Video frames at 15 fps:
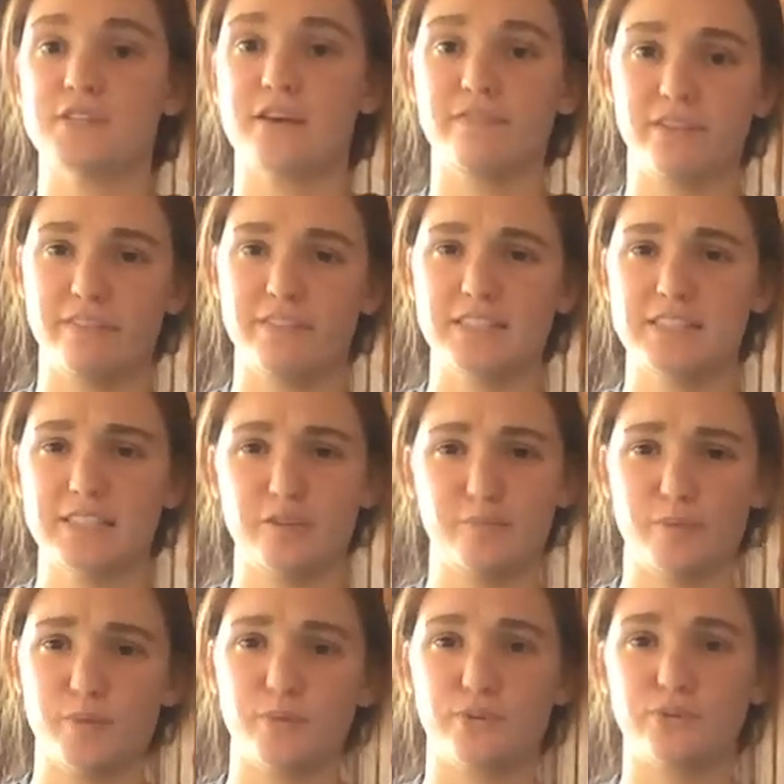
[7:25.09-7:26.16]
I've even seen
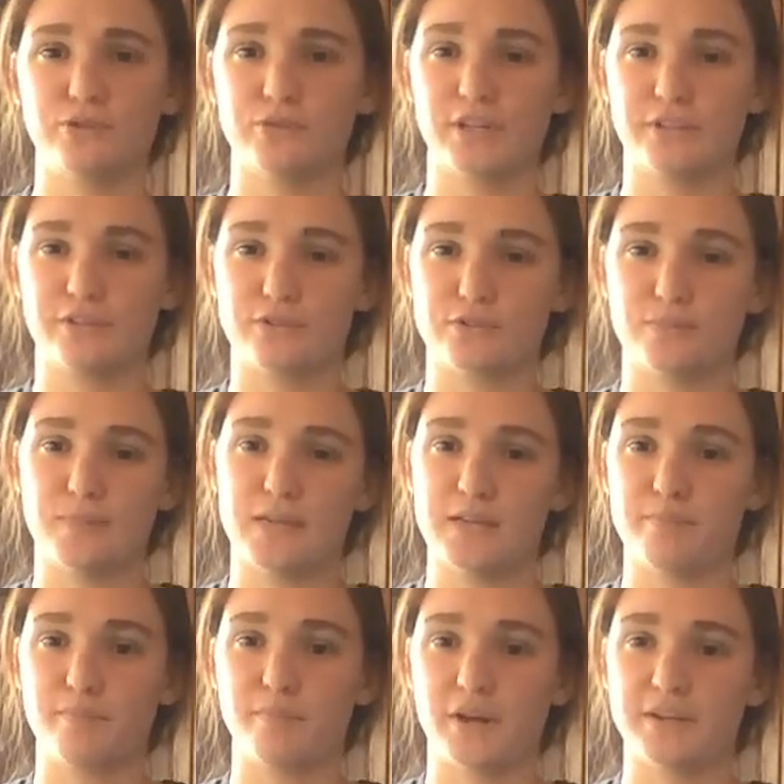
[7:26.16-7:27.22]
people do like those mini
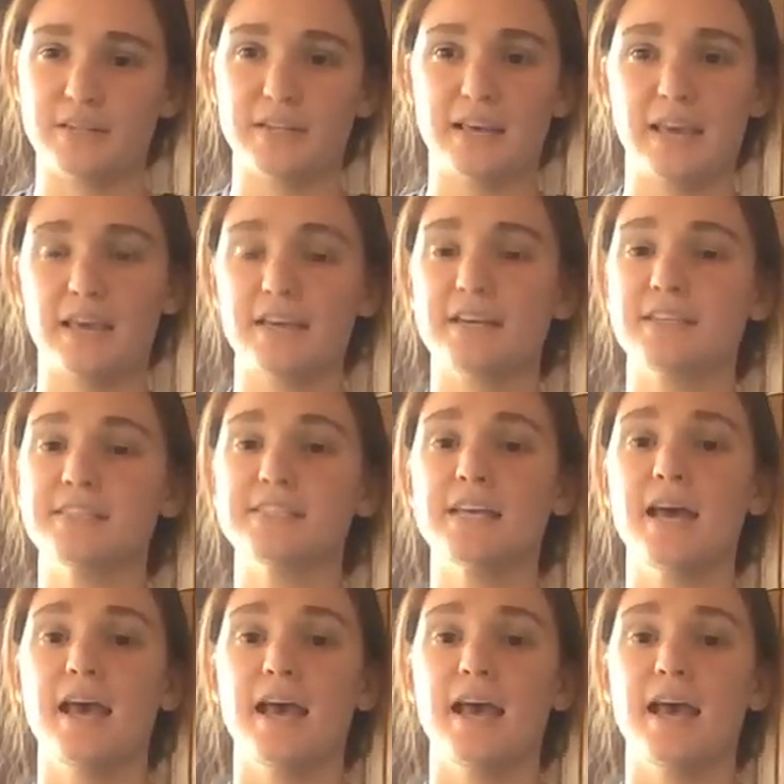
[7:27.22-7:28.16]
bundt cakes.